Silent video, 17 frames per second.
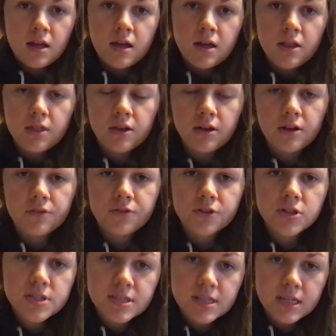The
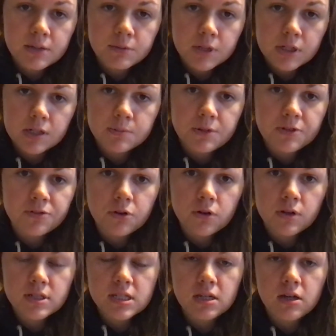first thing we're going to be
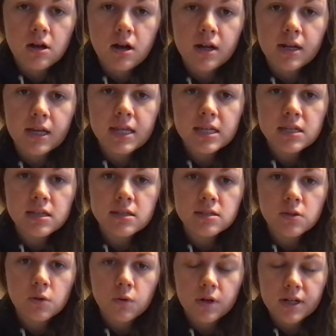focusing on is
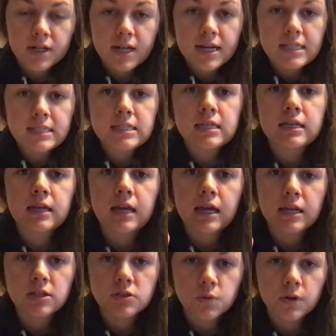organizing
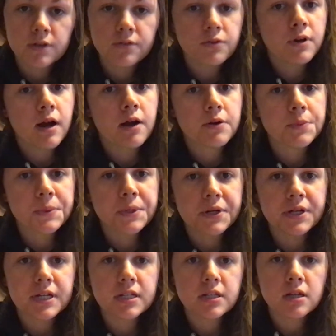a 24-hour
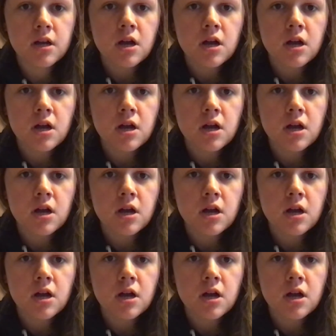period.